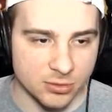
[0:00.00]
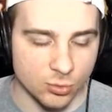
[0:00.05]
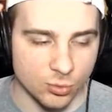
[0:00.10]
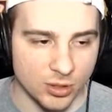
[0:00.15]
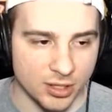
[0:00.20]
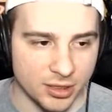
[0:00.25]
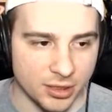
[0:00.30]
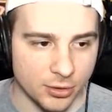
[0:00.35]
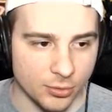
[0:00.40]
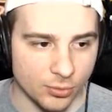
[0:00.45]

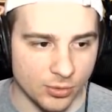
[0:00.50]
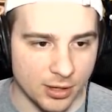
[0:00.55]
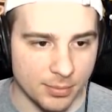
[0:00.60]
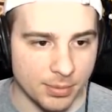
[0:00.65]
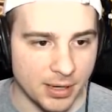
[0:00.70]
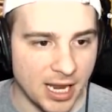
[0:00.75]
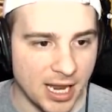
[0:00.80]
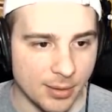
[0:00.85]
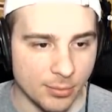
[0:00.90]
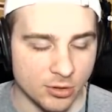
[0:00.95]
with the Rip
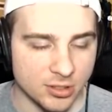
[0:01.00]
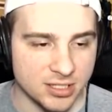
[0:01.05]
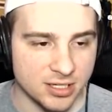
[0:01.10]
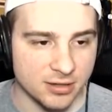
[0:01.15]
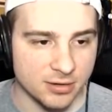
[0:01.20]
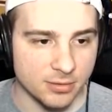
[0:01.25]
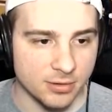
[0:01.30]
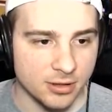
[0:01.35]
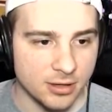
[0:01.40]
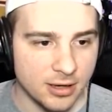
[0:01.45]

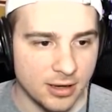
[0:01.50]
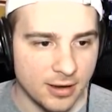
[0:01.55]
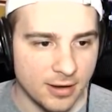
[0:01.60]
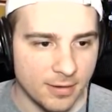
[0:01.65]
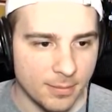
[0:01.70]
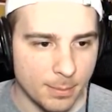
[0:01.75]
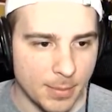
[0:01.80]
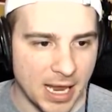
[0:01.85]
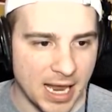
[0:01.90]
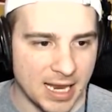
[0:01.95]
Hamilton
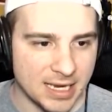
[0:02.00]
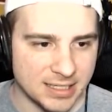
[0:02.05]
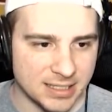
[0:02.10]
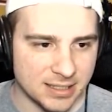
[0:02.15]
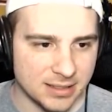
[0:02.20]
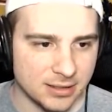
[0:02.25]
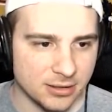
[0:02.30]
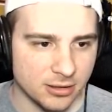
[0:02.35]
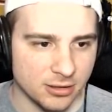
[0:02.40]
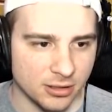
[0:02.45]

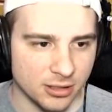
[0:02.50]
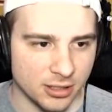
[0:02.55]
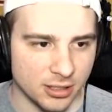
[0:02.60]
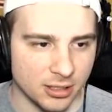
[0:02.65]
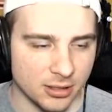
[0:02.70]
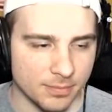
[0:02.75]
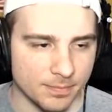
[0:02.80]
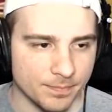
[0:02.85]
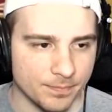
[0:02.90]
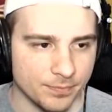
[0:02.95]
mask.
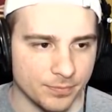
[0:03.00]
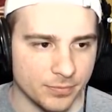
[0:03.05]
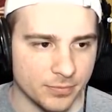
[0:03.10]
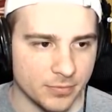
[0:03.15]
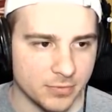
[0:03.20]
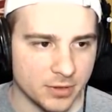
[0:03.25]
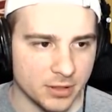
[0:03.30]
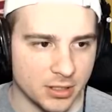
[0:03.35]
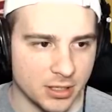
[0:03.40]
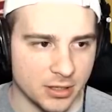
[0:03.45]
And
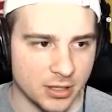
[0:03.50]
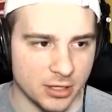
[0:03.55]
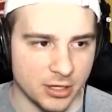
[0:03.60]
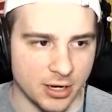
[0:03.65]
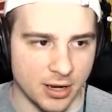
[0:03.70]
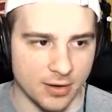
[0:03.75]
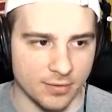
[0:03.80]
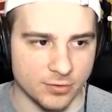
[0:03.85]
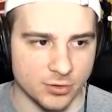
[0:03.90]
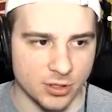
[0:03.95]
then
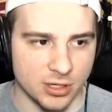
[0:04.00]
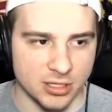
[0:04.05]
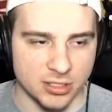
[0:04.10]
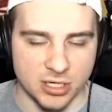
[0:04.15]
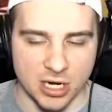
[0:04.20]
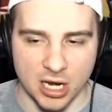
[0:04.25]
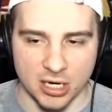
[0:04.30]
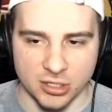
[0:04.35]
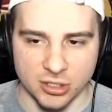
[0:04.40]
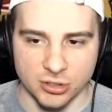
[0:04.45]
you have Trace
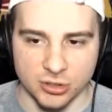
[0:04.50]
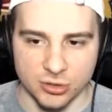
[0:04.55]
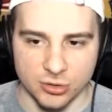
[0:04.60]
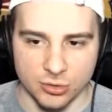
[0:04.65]
Jackson